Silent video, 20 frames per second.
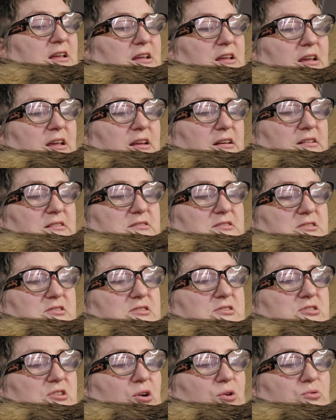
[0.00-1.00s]
it had
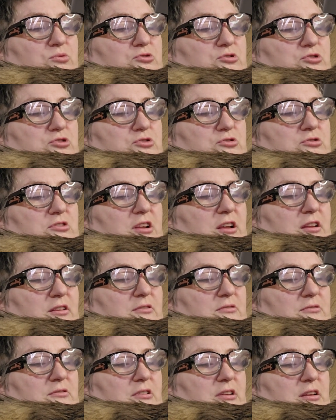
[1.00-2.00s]
so
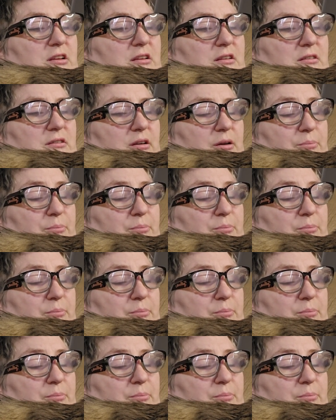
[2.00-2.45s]
in, uh,